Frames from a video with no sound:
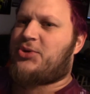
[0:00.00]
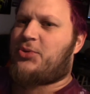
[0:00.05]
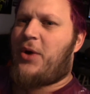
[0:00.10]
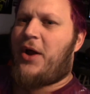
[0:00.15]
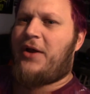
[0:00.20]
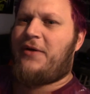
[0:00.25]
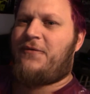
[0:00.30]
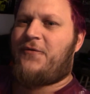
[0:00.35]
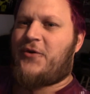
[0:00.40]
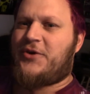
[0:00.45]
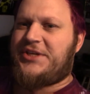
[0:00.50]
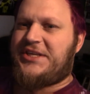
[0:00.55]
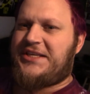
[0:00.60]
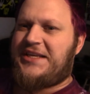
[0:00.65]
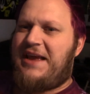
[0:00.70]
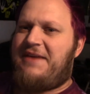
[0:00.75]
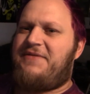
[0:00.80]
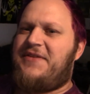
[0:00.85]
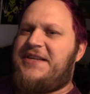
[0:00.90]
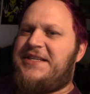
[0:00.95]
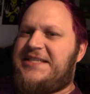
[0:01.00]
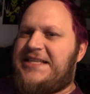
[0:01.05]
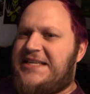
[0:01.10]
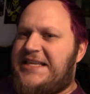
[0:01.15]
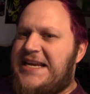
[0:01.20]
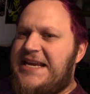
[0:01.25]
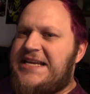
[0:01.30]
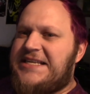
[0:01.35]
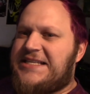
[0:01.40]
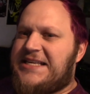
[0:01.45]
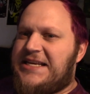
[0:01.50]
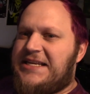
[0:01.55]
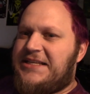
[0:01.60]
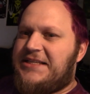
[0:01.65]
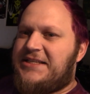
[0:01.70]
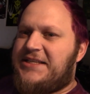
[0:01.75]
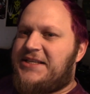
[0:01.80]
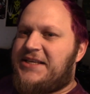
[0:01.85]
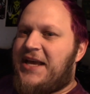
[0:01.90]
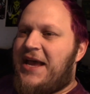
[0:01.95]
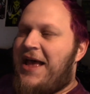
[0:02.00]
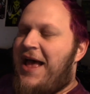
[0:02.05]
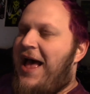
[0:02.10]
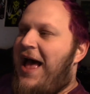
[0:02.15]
run for 7 seasons?